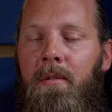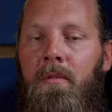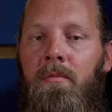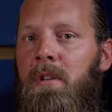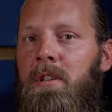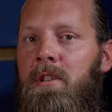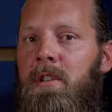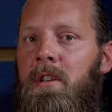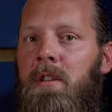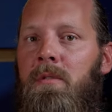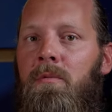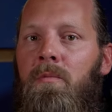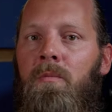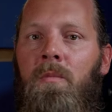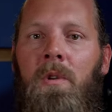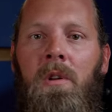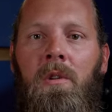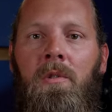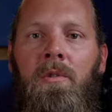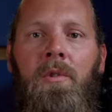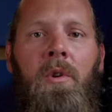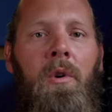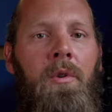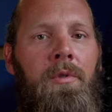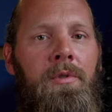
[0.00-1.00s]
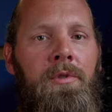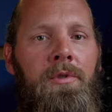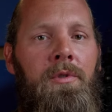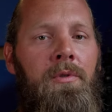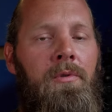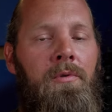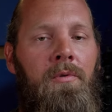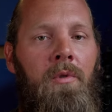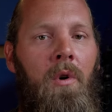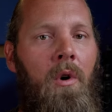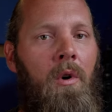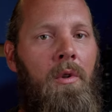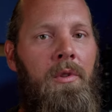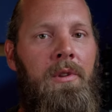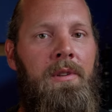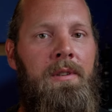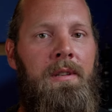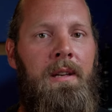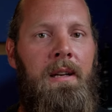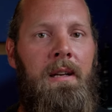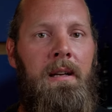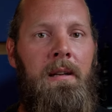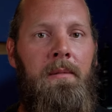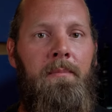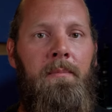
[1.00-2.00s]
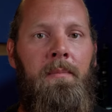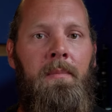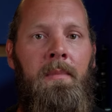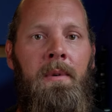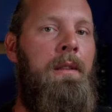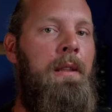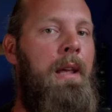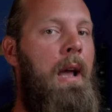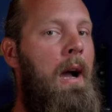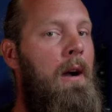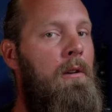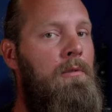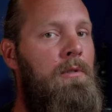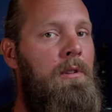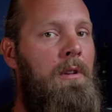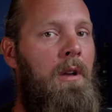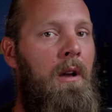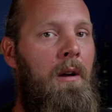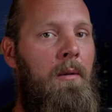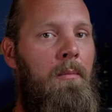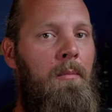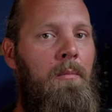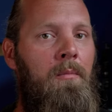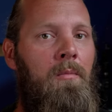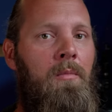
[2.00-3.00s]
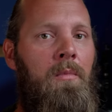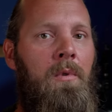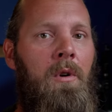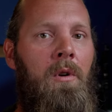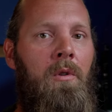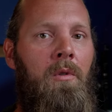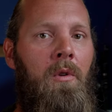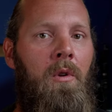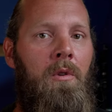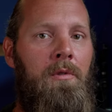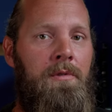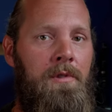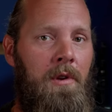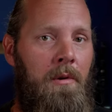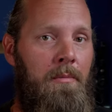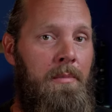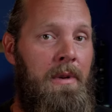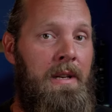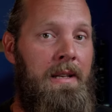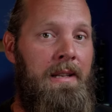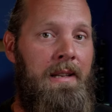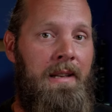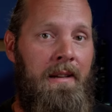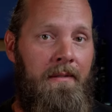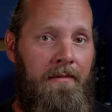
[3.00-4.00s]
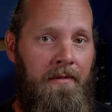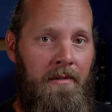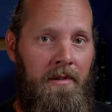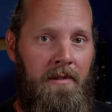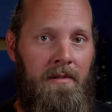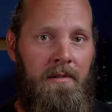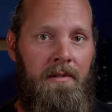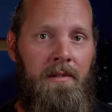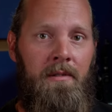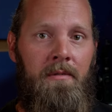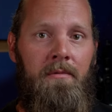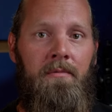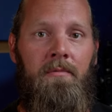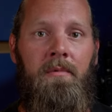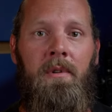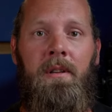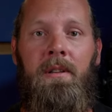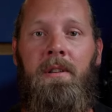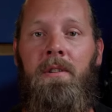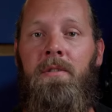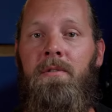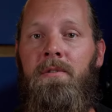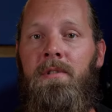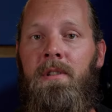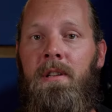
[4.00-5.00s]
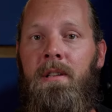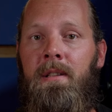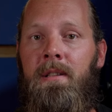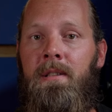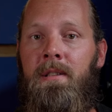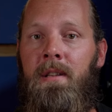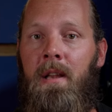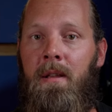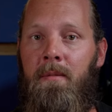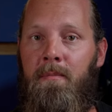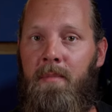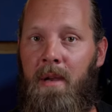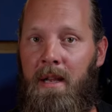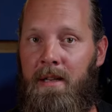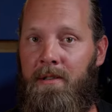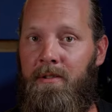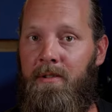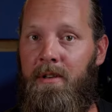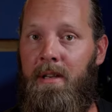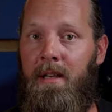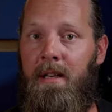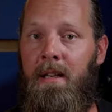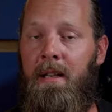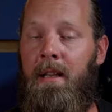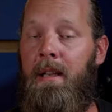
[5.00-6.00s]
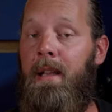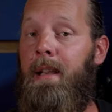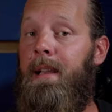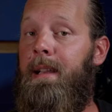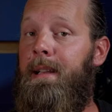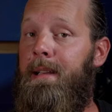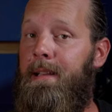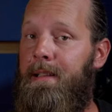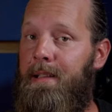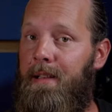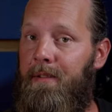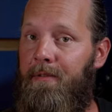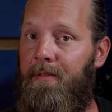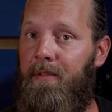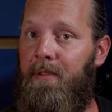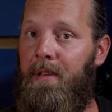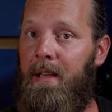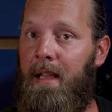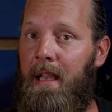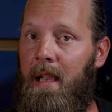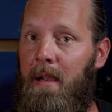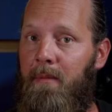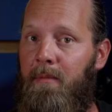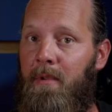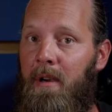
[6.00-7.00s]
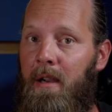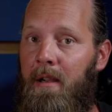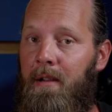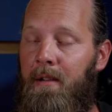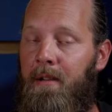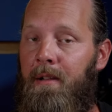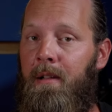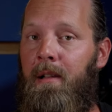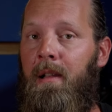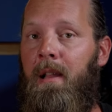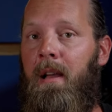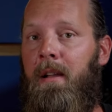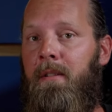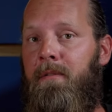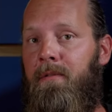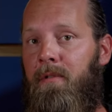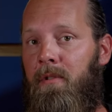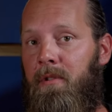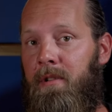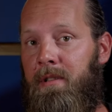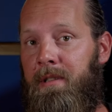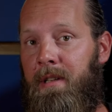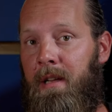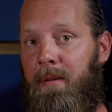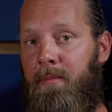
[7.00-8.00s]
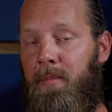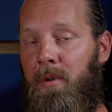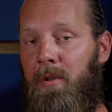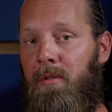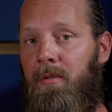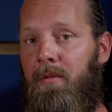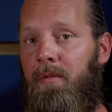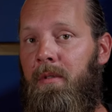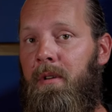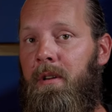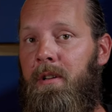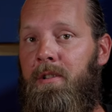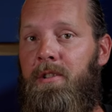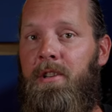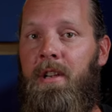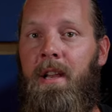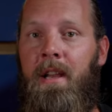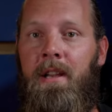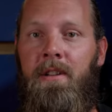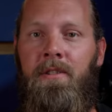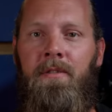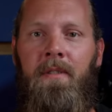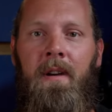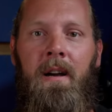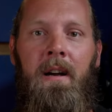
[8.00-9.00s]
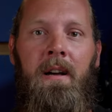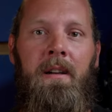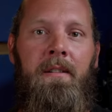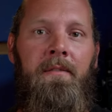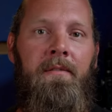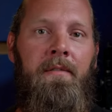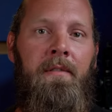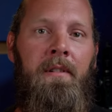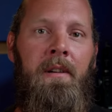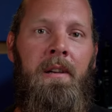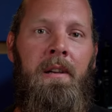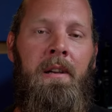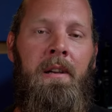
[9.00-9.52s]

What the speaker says: which it will not do all the time. The outcome will also be different when using the same battery in a different camera, like for example a GH5,